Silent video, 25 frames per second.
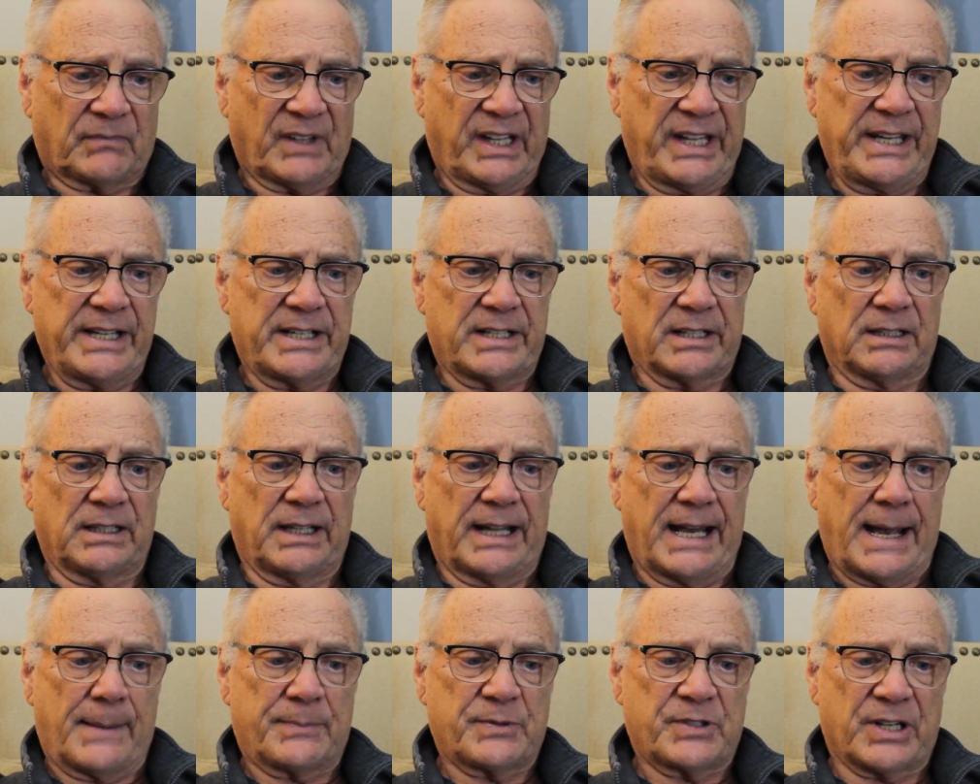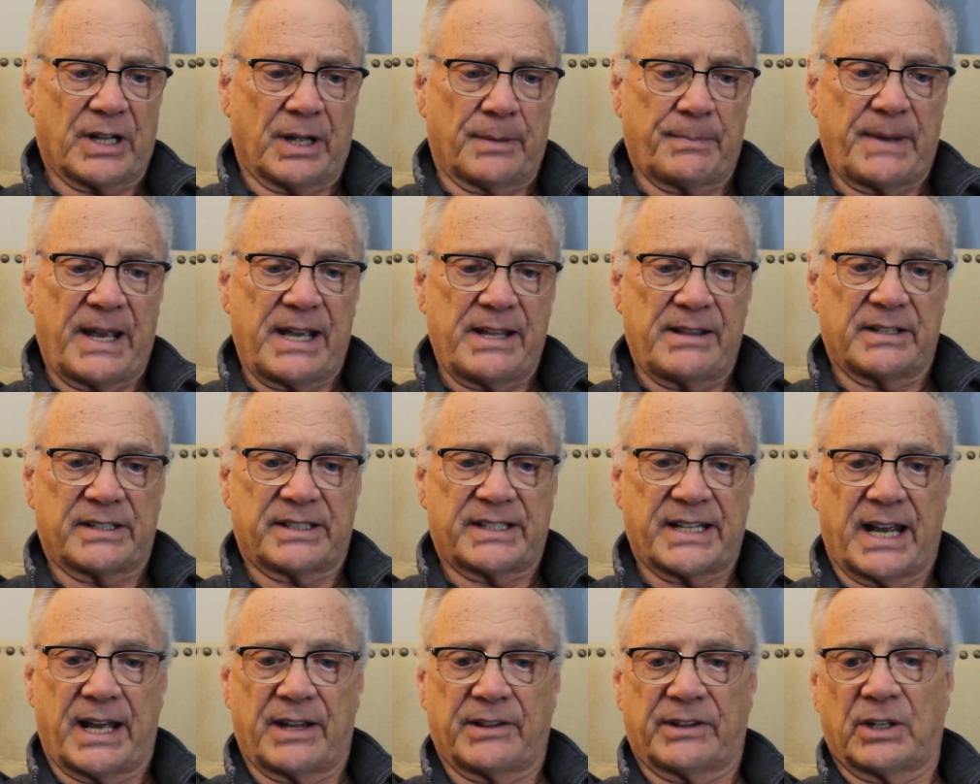collapsed on May the
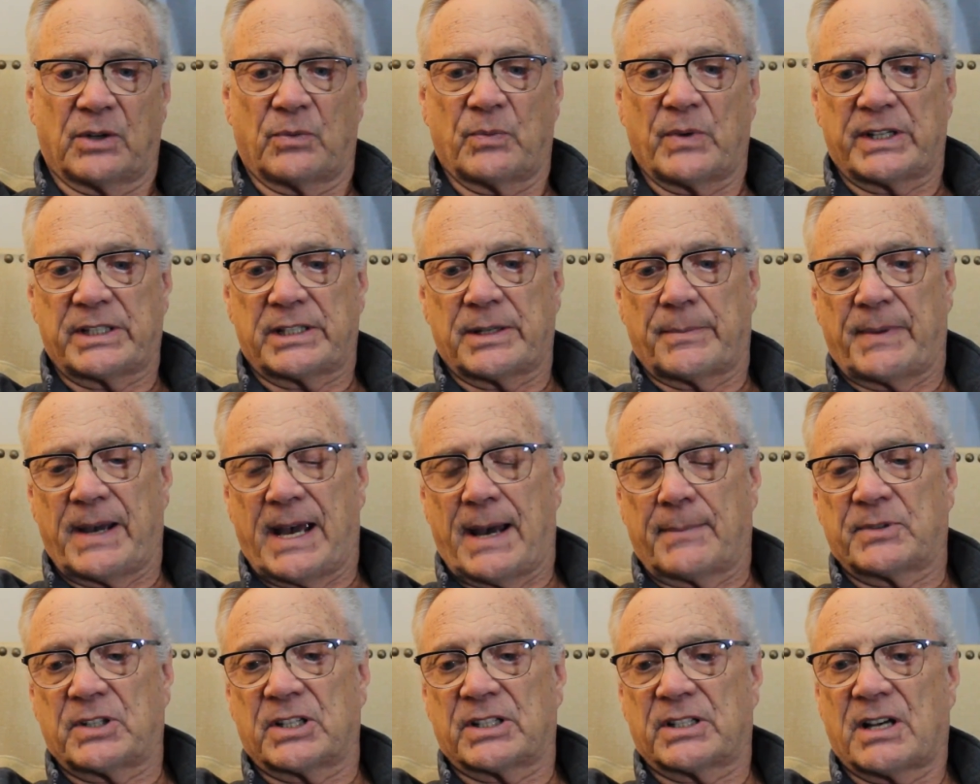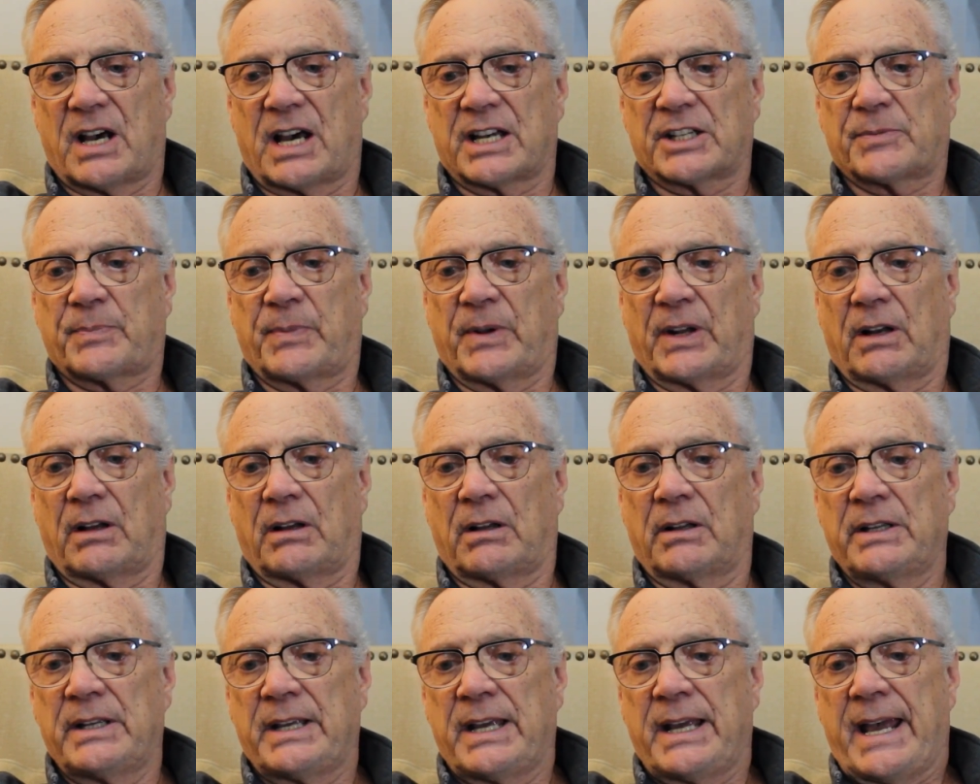10th and went to Baptist
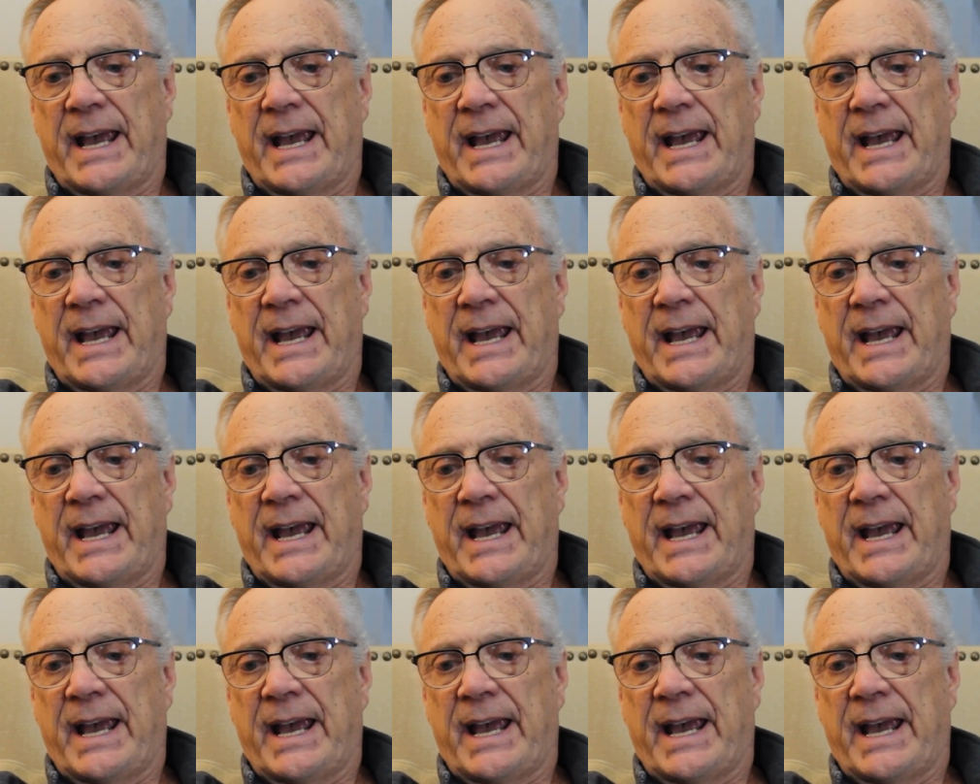Hospital